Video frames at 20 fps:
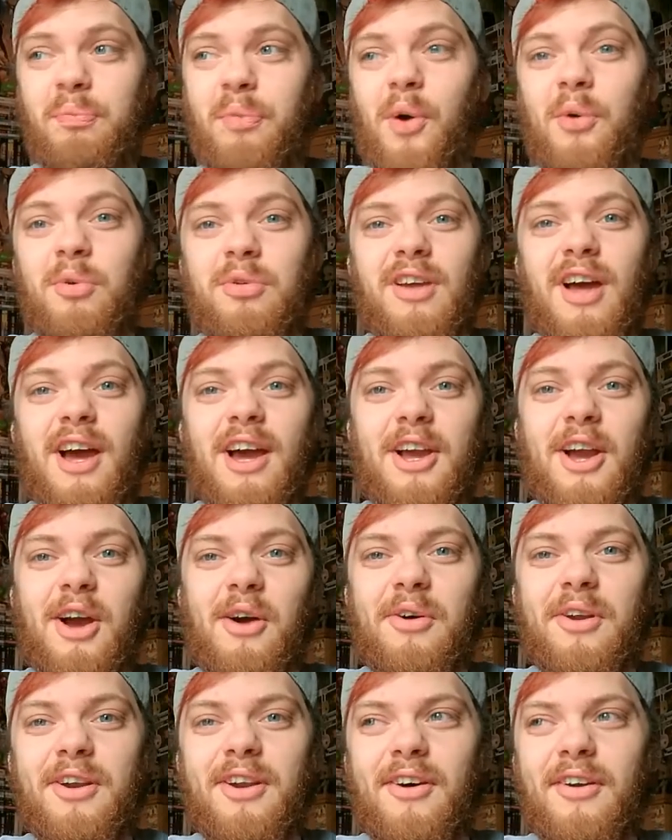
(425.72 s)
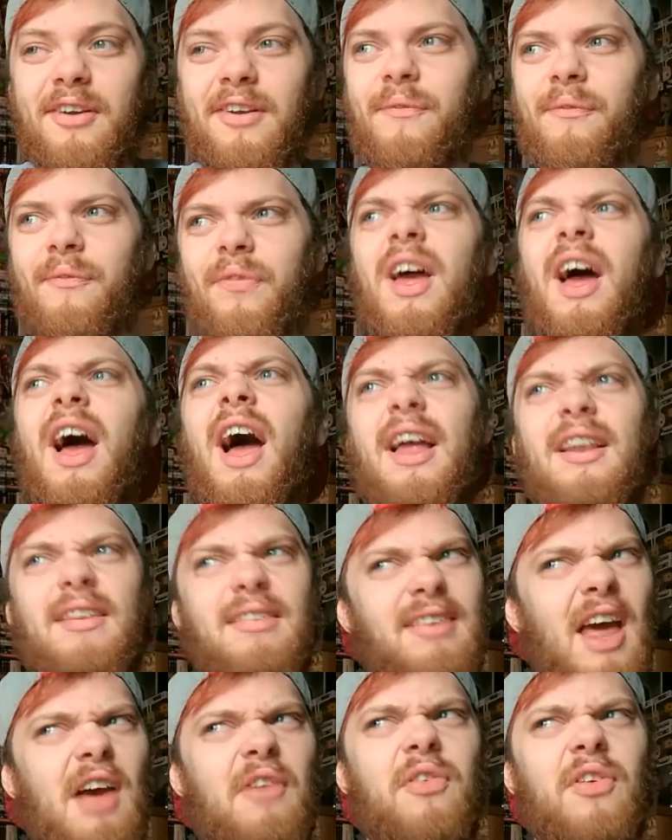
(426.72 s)
bow tie going on.
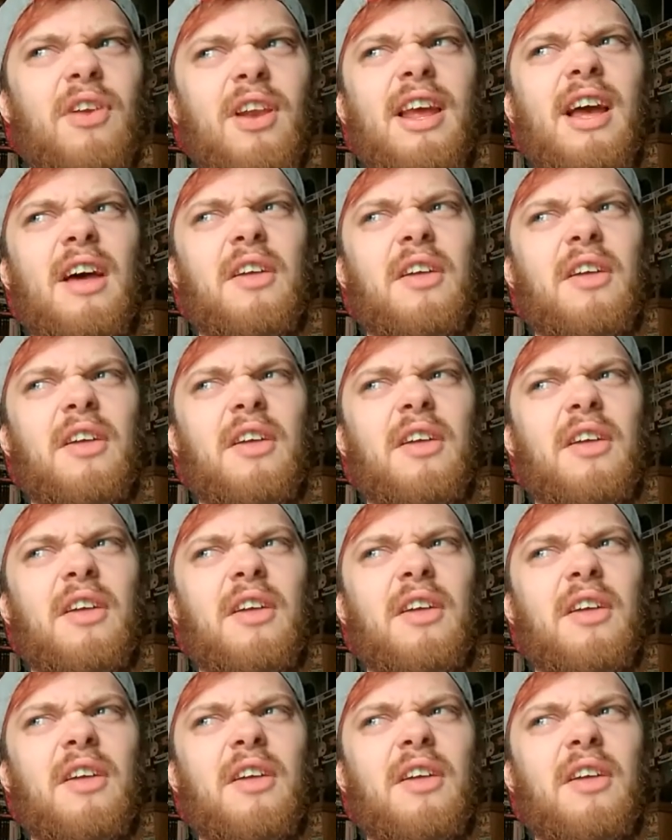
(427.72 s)
Definitely,